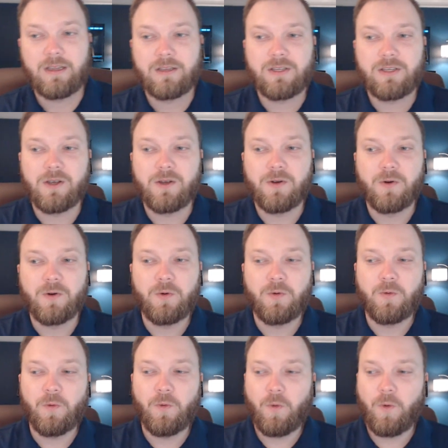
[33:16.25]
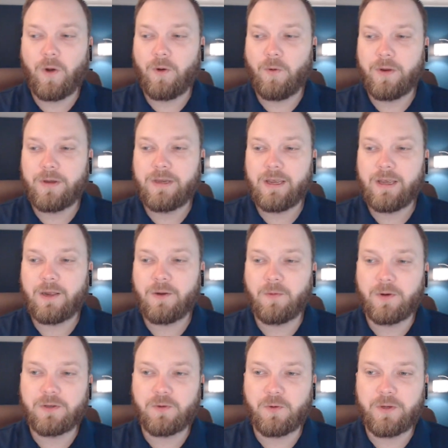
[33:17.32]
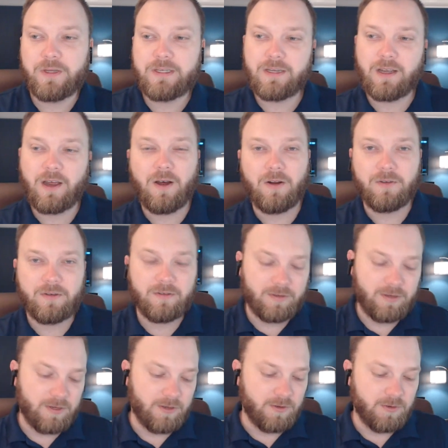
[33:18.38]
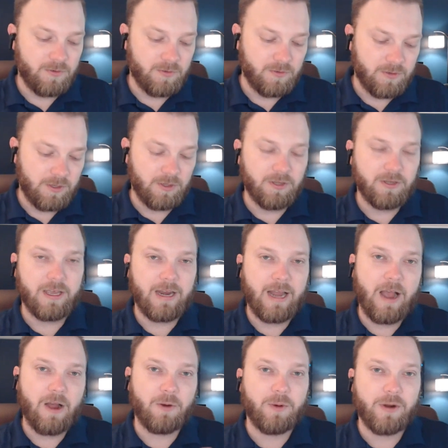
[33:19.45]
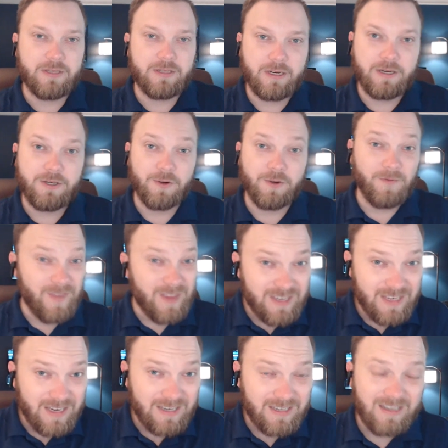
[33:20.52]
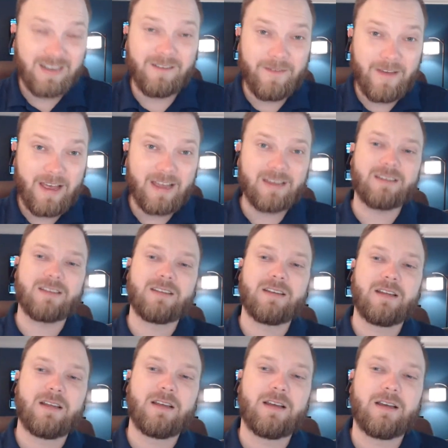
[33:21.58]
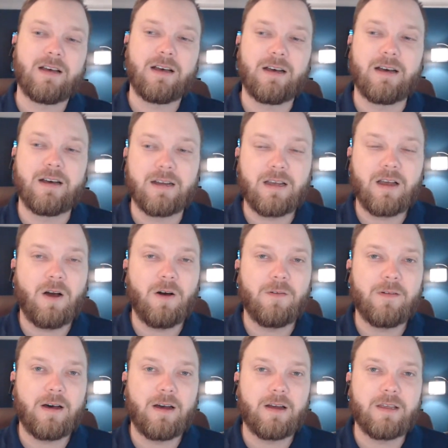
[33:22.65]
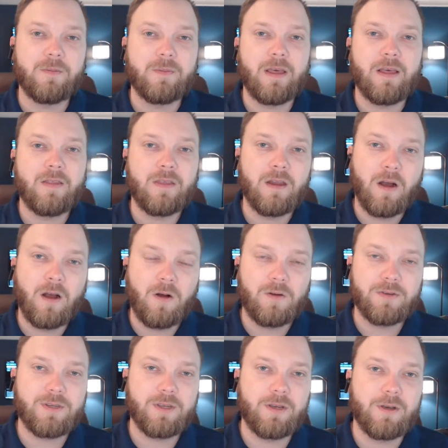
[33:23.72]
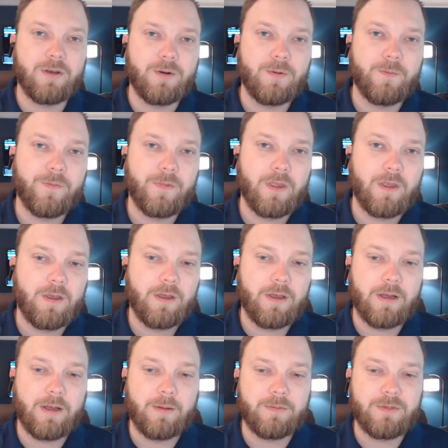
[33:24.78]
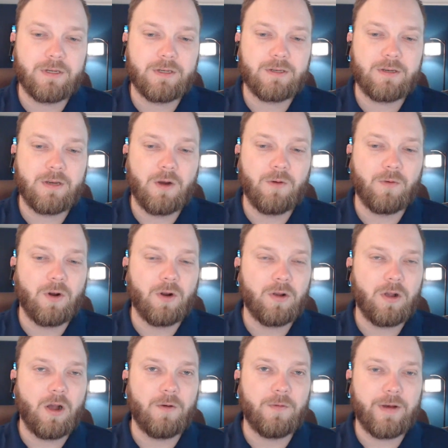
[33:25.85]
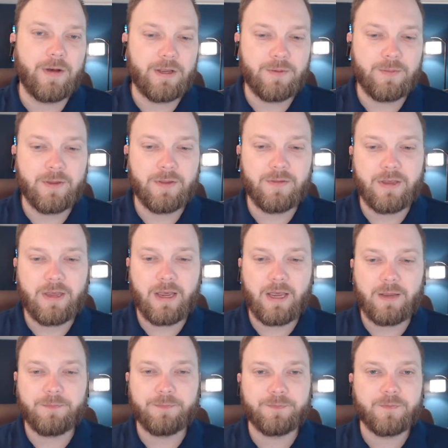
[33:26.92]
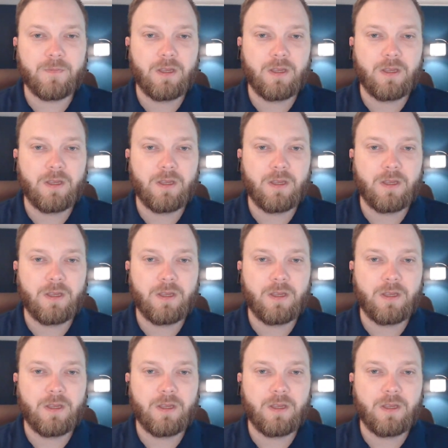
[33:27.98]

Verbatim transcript: So what we did was we sought to look at how a presidential visit affects call volume, and then also just overall call volume of the game.